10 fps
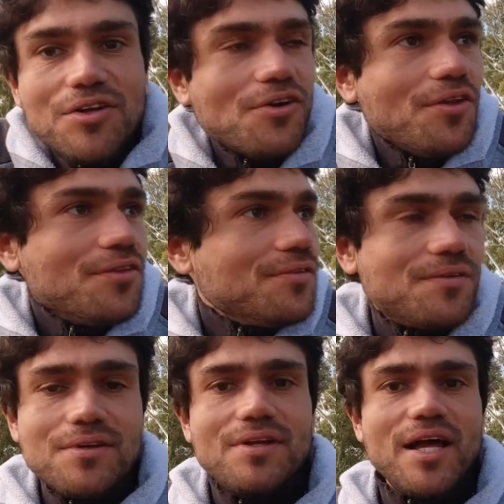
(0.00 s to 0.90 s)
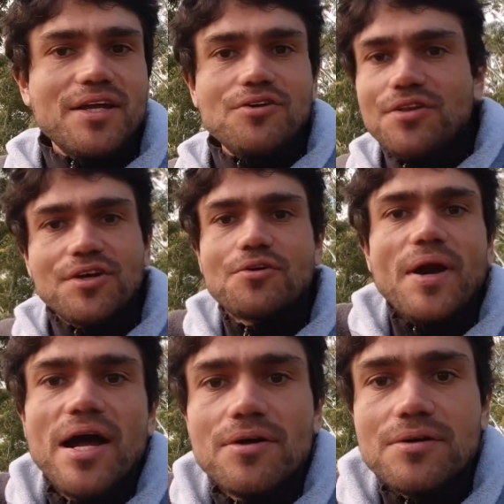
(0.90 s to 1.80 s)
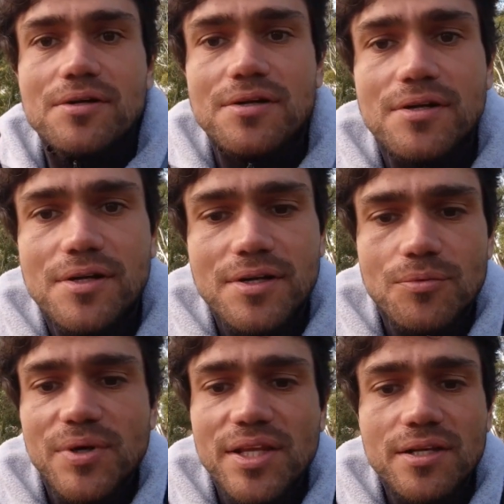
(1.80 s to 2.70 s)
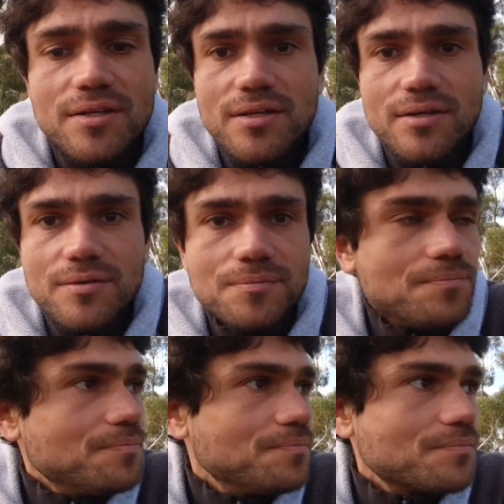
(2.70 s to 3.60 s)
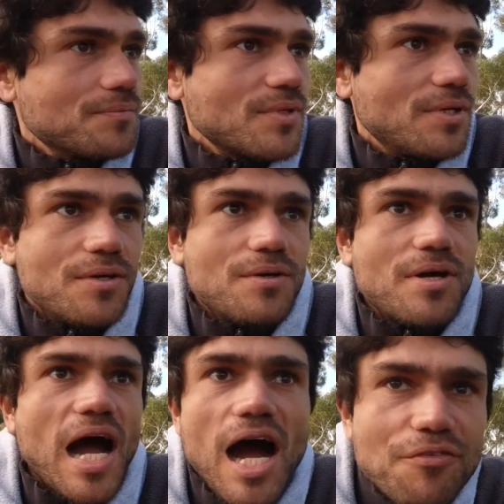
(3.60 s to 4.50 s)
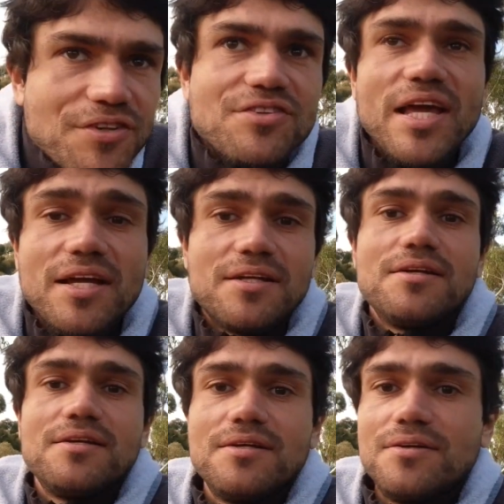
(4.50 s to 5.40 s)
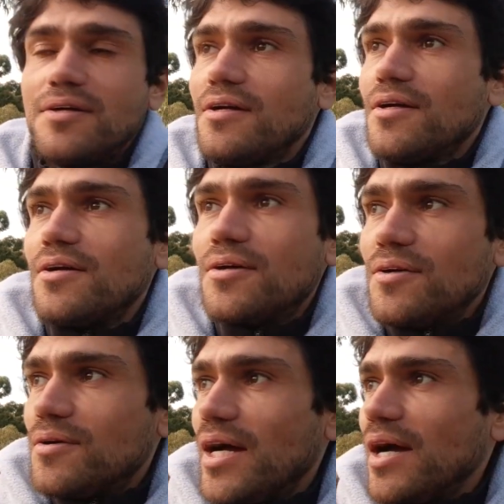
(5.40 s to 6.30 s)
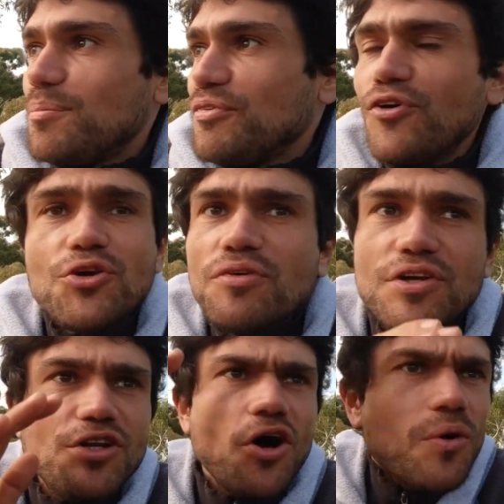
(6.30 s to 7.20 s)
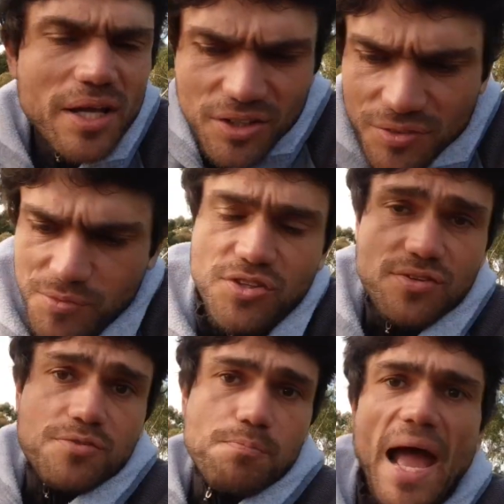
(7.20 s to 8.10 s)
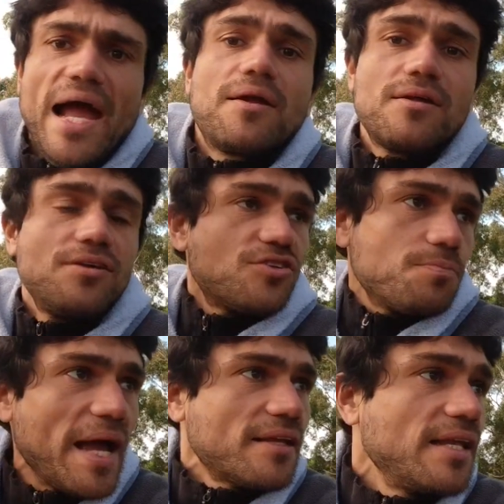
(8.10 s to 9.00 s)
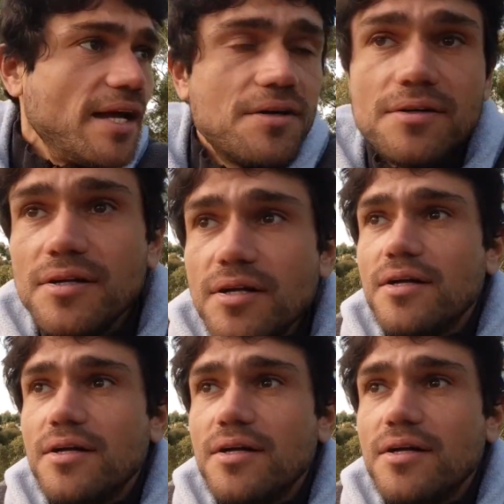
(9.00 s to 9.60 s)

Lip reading: You're on the ground within half a second, right? Before you even know it, you're smacked down.